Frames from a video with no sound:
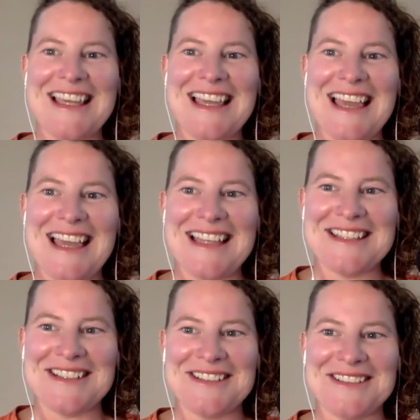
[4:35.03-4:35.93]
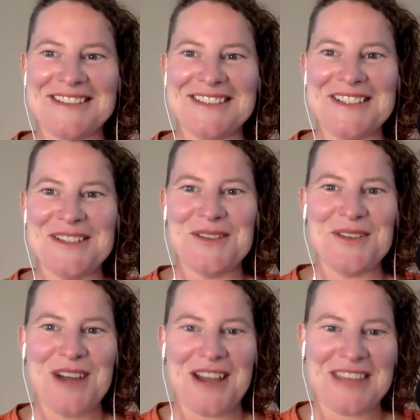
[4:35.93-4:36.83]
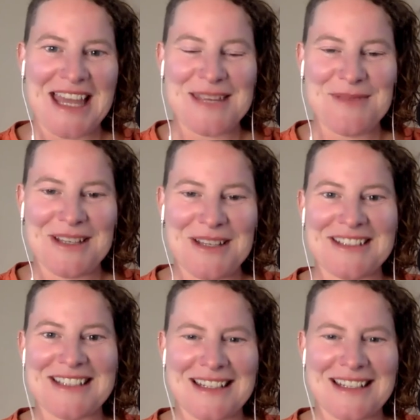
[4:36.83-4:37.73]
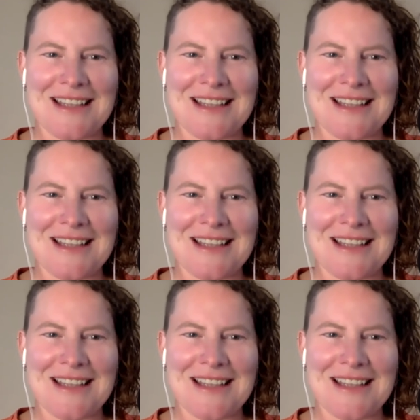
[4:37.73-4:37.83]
Yeah. And so you got that email and said,